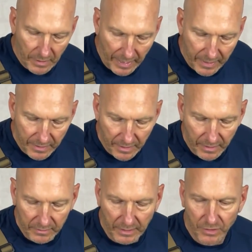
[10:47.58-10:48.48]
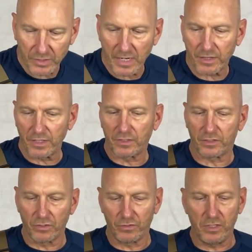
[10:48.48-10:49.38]
And like I say, I think that
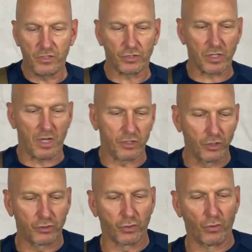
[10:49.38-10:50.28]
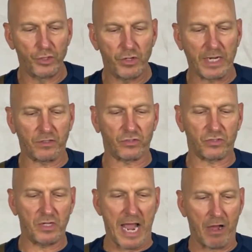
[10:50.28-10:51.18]
they're just a good tool. You get to
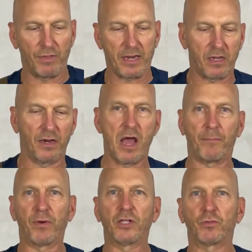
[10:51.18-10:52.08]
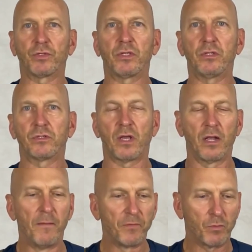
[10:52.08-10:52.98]
see how that gun operates with these
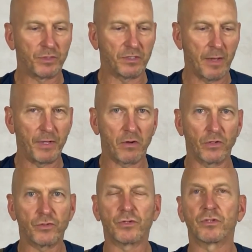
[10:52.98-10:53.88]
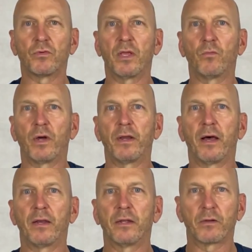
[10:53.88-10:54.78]
with the dummy cartridges and
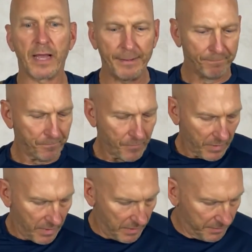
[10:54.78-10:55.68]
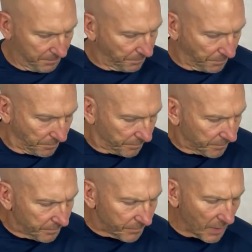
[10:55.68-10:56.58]
whatnot. Okay, so
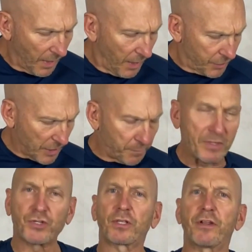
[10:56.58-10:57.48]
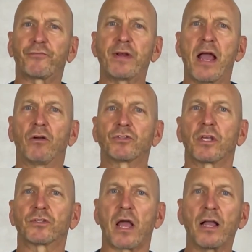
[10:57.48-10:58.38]
that's basically it for now. It's
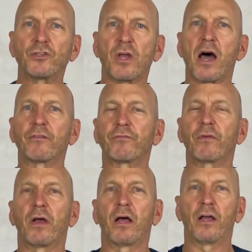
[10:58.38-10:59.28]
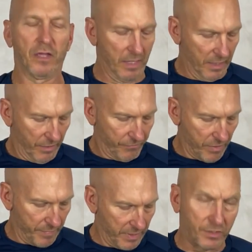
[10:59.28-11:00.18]
Scott and John
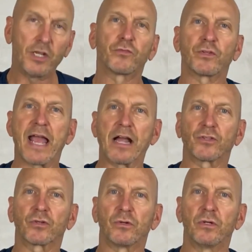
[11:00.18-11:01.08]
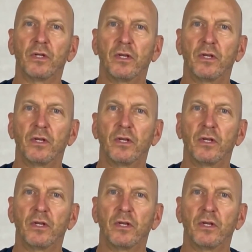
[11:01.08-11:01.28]
from T is for Tactical.